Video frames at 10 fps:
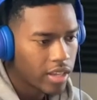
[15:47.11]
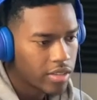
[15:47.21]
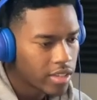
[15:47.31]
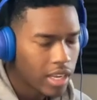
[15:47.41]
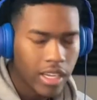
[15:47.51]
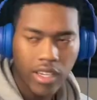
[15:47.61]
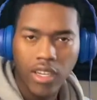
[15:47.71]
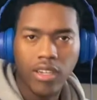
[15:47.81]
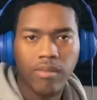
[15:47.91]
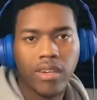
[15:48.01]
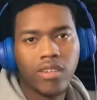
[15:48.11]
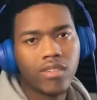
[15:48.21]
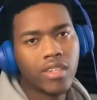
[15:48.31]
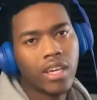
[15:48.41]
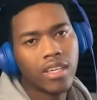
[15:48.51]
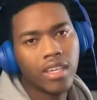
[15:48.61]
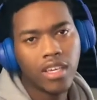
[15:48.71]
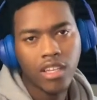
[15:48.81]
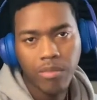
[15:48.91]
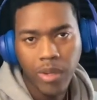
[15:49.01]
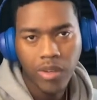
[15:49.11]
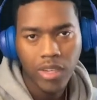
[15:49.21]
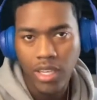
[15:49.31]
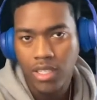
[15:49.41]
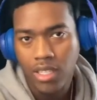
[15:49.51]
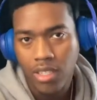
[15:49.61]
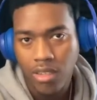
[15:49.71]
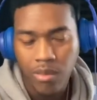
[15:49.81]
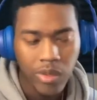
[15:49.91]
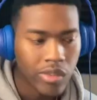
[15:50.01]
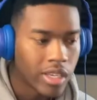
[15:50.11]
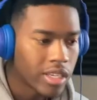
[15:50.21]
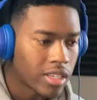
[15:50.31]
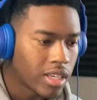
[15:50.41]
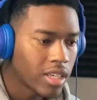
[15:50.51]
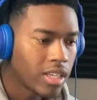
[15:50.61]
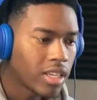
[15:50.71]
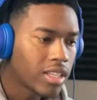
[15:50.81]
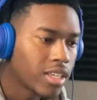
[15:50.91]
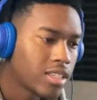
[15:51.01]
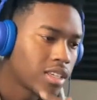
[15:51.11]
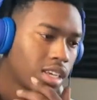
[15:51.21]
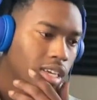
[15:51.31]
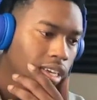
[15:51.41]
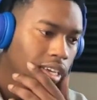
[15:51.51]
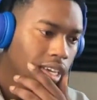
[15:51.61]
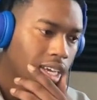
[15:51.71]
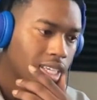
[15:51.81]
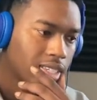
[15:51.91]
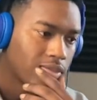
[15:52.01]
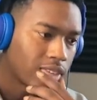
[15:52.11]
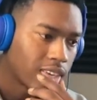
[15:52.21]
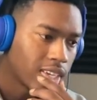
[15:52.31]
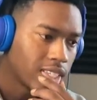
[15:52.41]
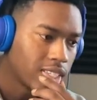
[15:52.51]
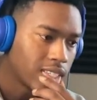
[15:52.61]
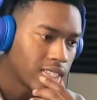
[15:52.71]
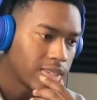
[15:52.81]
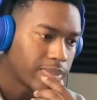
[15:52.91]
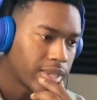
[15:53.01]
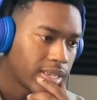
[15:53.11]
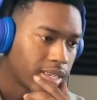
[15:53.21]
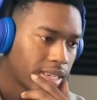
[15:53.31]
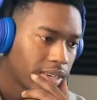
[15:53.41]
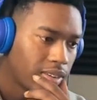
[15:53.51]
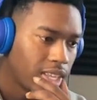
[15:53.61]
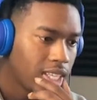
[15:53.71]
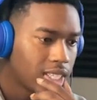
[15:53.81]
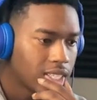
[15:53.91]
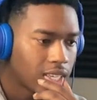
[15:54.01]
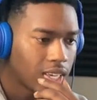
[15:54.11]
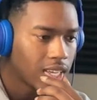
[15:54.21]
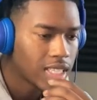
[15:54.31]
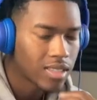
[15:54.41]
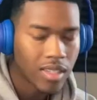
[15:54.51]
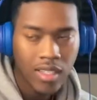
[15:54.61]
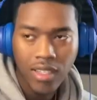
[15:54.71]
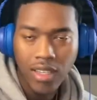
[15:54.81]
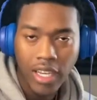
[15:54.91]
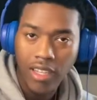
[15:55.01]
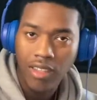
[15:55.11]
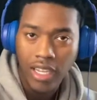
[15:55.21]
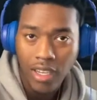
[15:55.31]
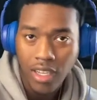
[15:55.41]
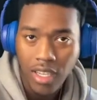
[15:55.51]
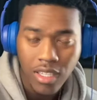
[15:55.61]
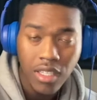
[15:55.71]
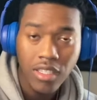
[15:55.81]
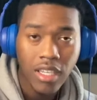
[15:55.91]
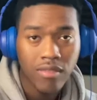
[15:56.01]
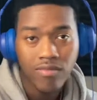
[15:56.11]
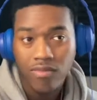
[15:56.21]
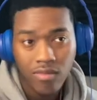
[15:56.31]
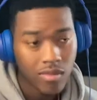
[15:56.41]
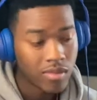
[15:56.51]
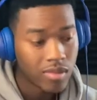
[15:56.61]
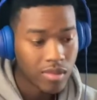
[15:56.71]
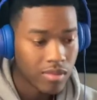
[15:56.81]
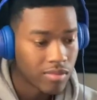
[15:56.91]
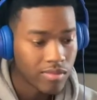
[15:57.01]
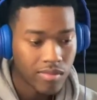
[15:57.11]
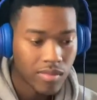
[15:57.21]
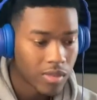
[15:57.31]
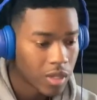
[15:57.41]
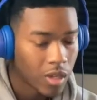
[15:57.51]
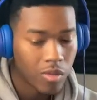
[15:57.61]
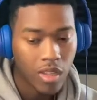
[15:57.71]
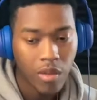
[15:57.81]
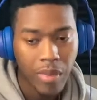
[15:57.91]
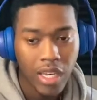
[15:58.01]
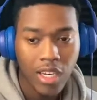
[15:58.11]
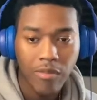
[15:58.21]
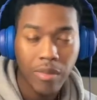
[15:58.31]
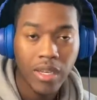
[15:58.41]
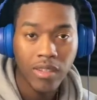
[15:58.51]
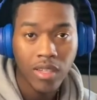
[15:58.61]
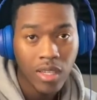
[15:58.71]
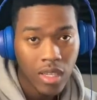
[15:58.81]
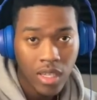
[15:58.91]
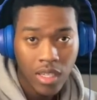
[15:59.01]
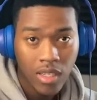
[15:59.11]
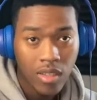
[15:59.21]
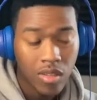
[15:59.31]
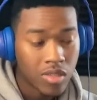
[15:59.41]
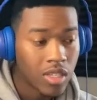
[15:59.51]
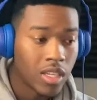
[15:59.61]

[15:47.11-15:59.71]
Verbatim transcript: It's like duck, bro. You got kids, bro. Can't see you no more. Now you dead. Like this, that's some crazy shit, man. At least his kids, like like duck kids, at least they. I mm-hmm. hope Duck made enough money. You know what I'm saying?